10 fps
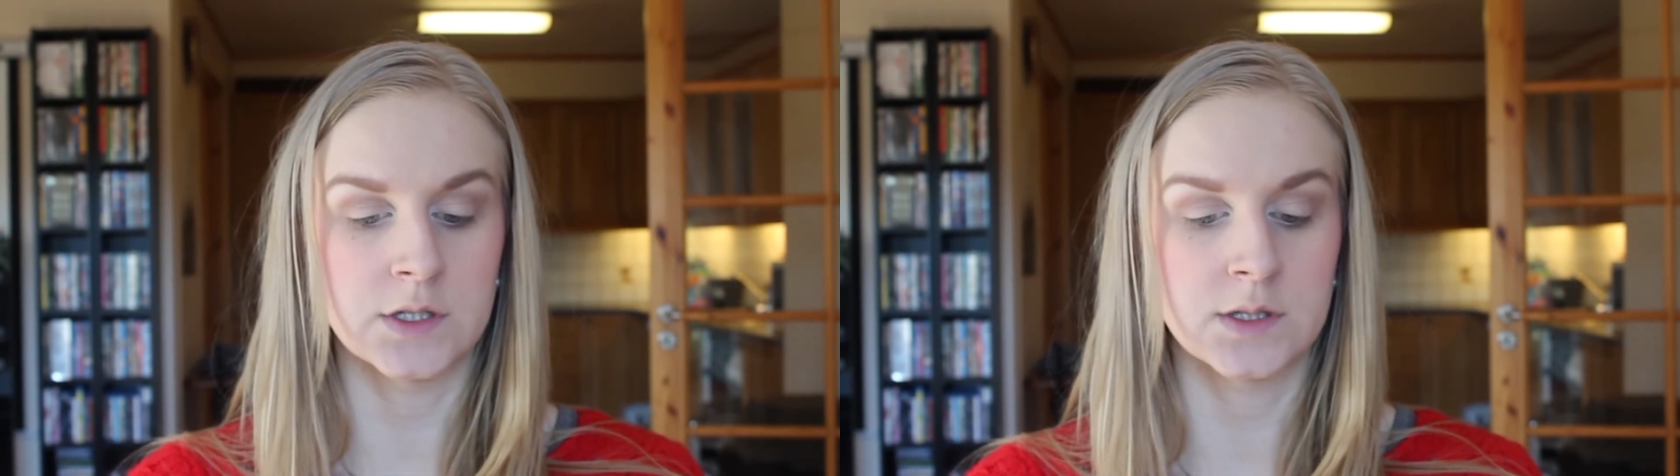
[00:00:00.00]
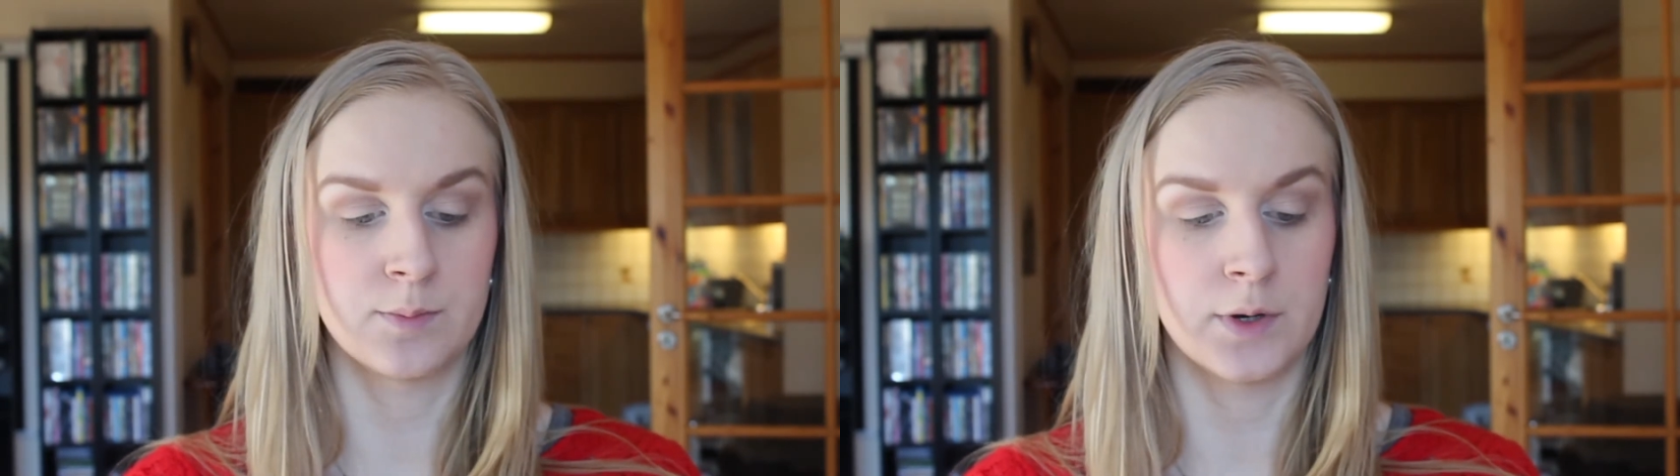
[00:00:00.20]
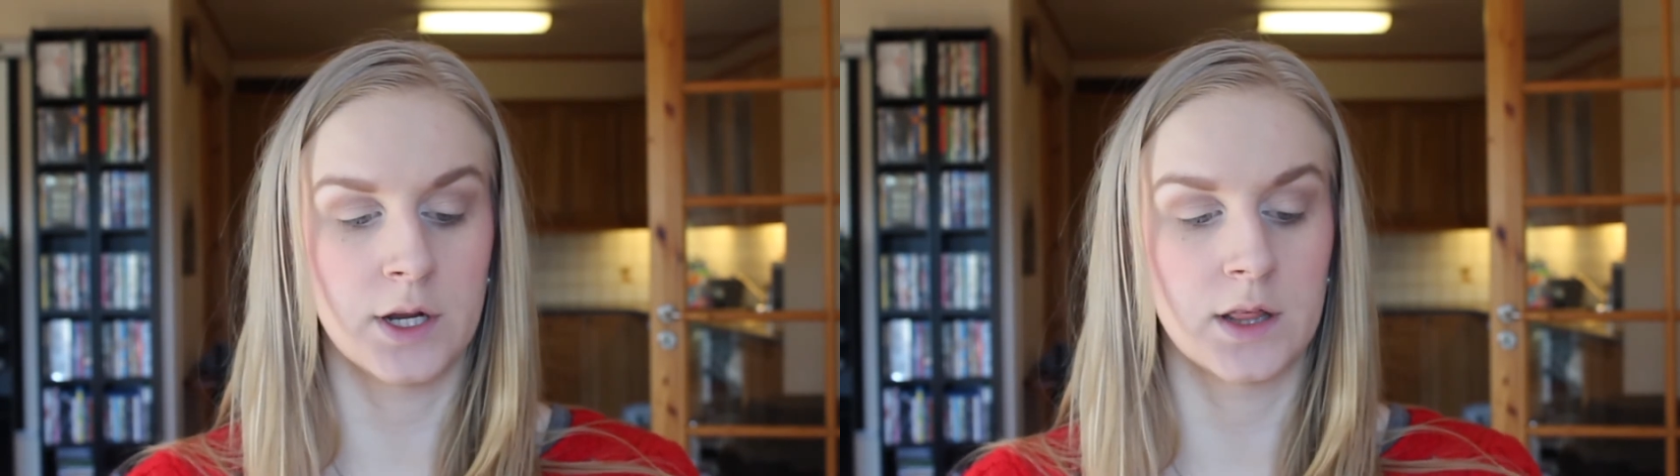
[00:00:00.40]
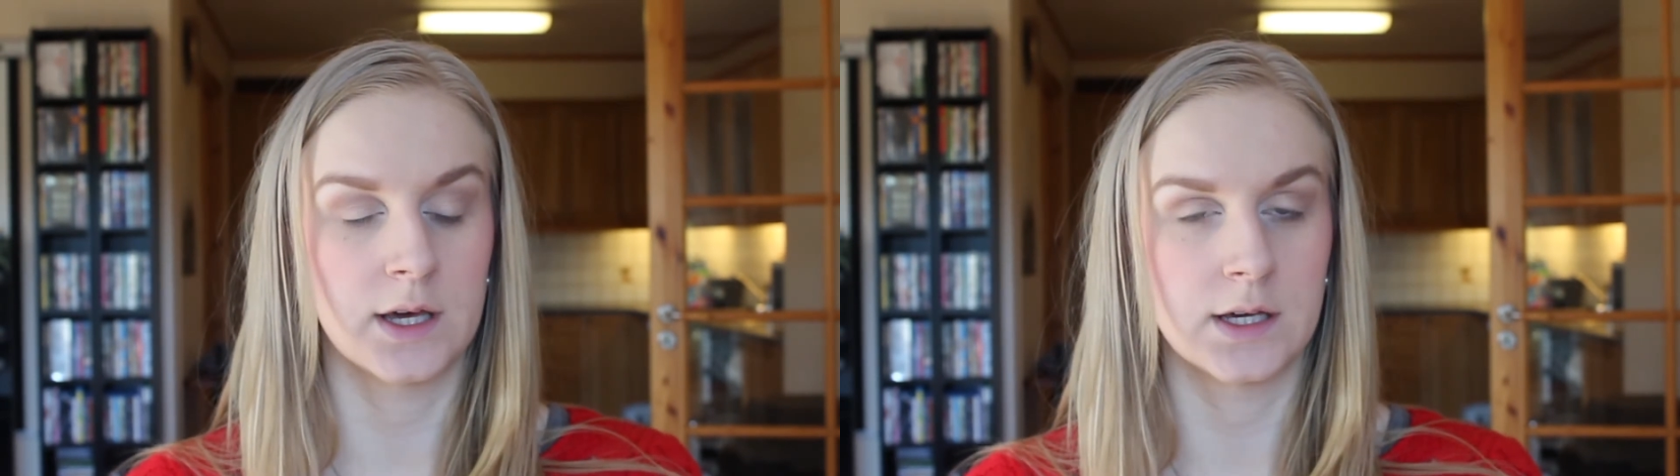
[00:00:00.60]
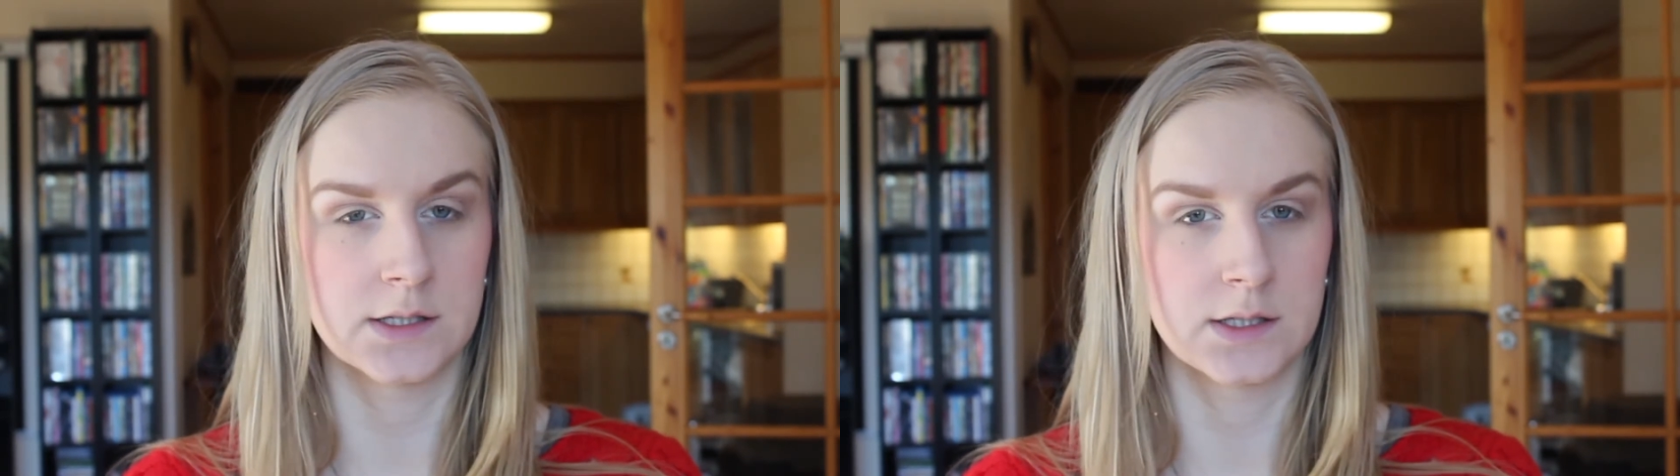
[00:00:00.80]
just putting
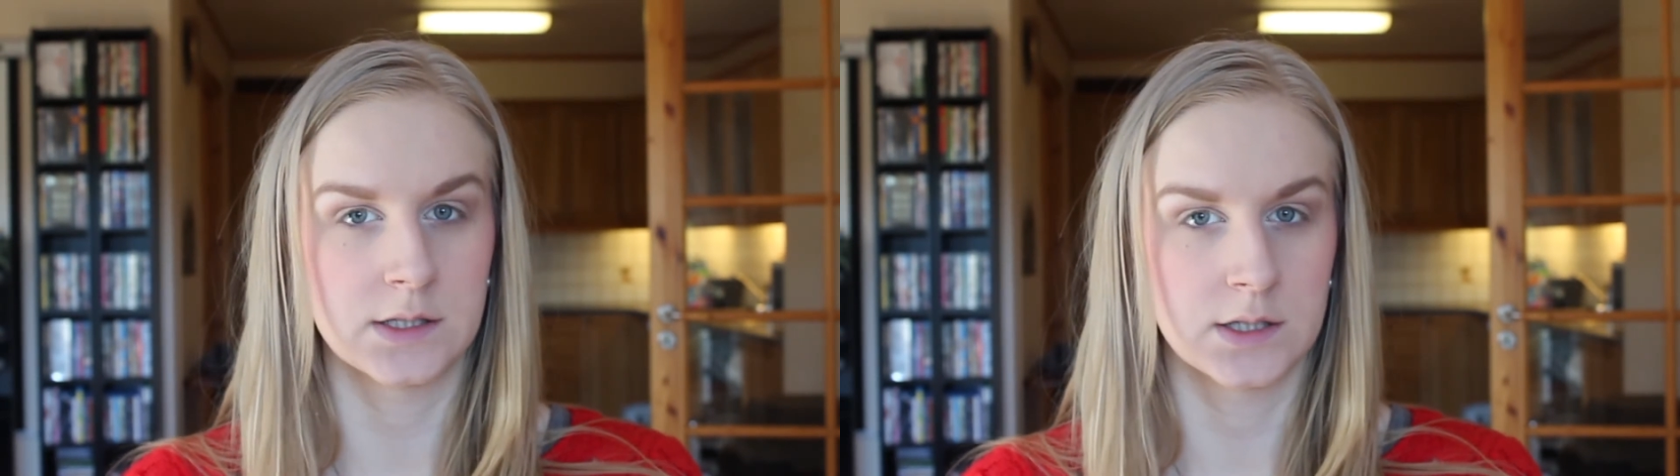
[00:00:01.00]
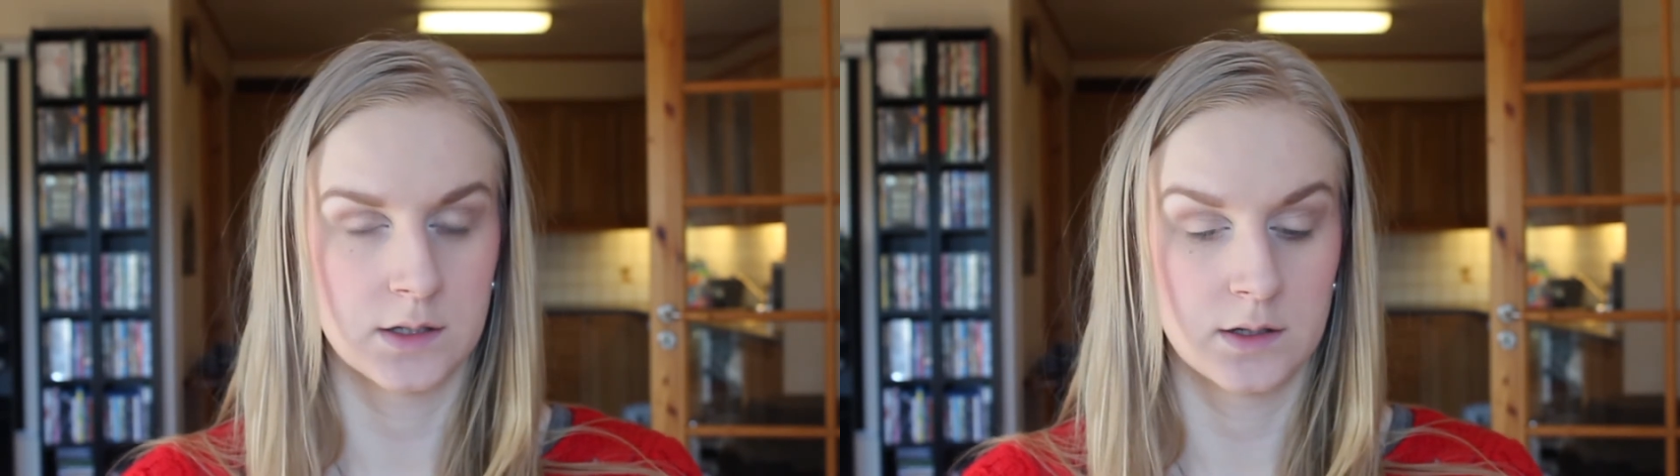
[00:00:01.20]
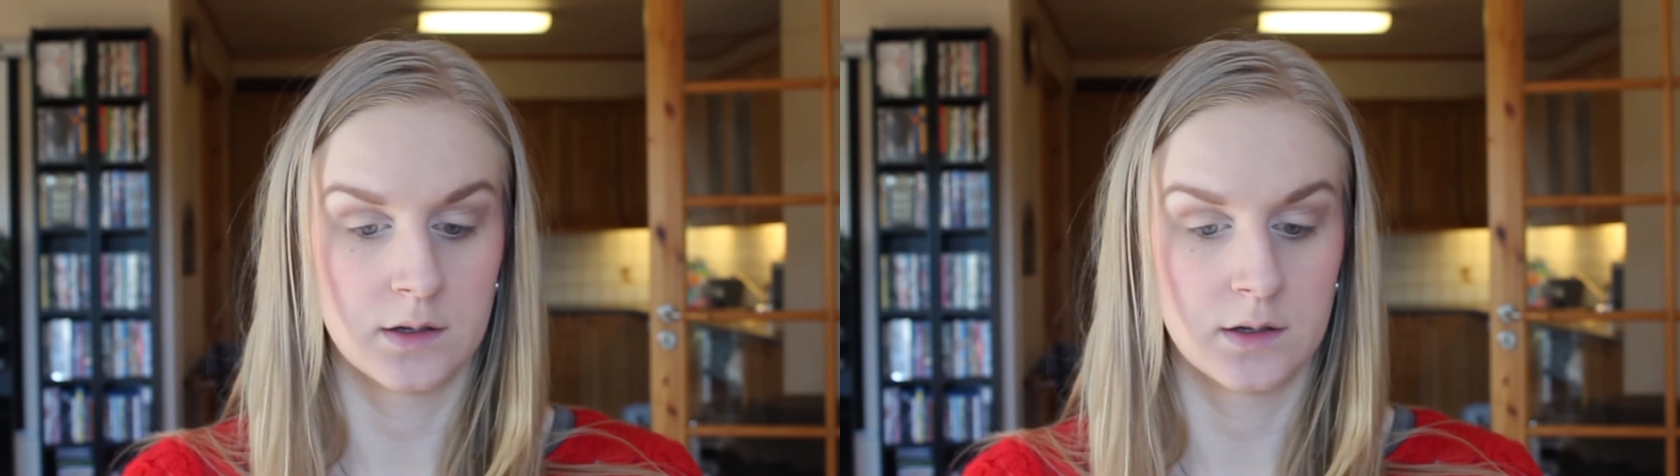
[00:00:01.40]
this